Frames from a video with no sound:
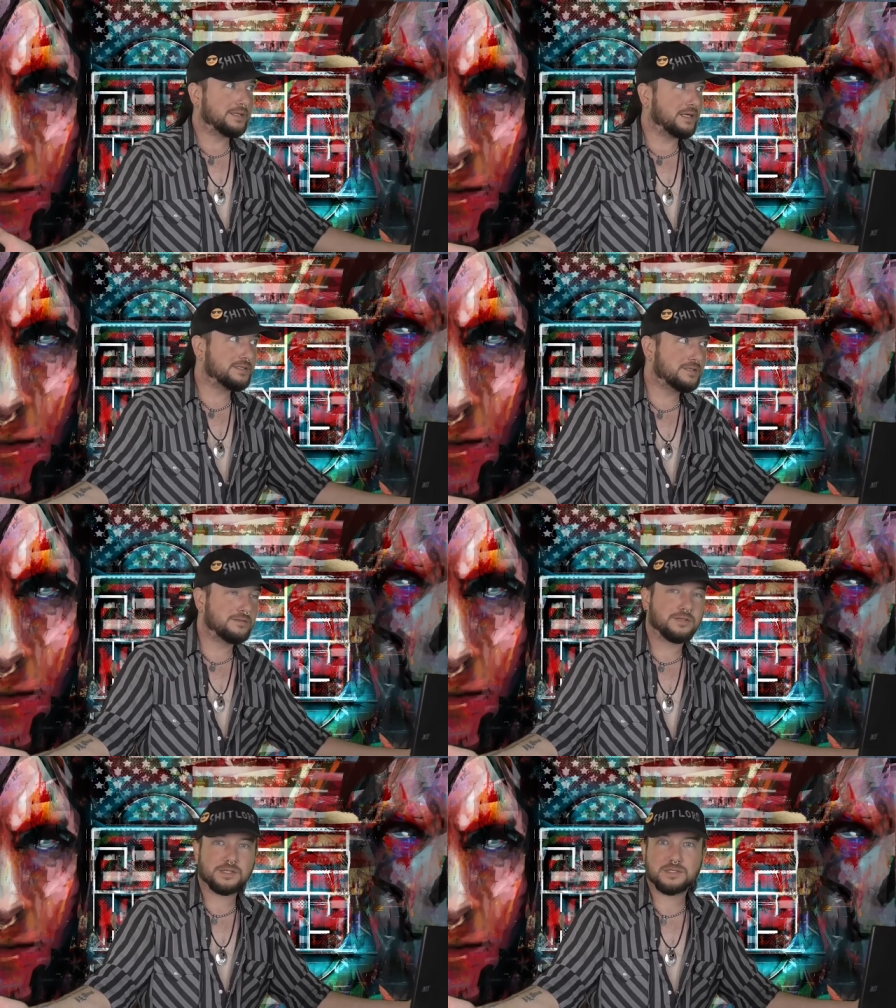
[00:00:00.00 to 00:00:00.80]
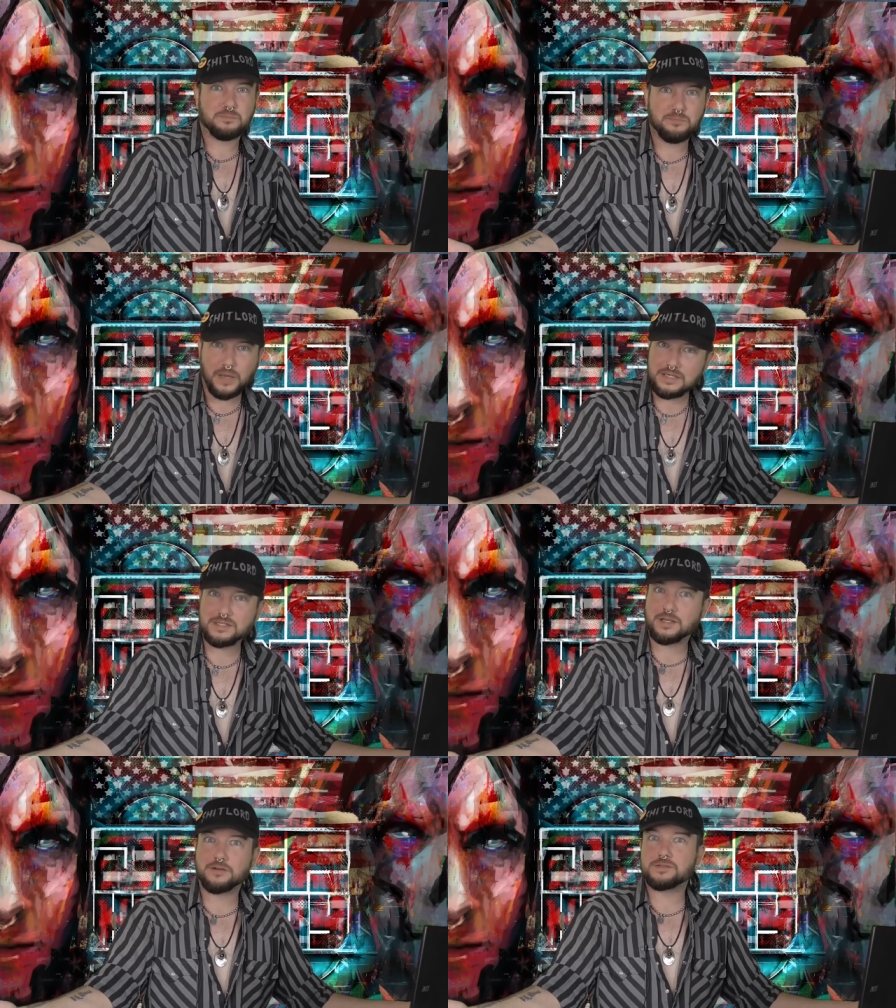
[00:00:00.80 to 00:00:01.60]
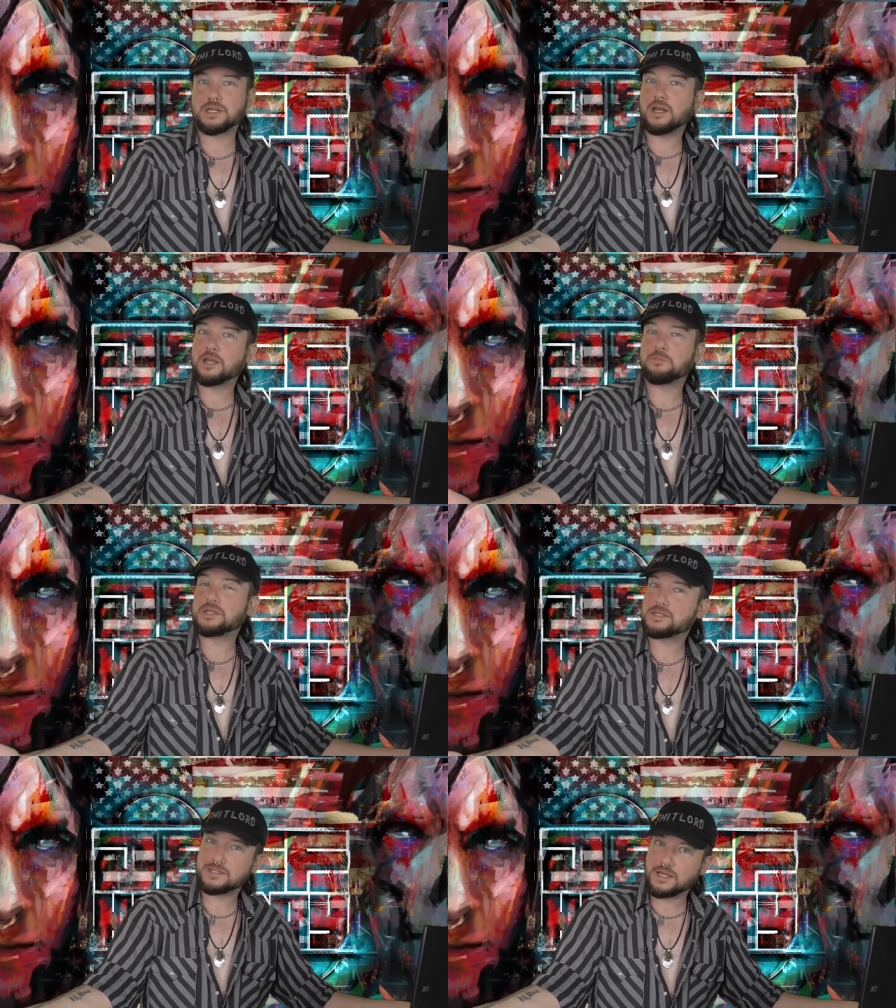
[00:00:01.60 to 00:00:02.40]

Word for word: That's just basic understanding and basic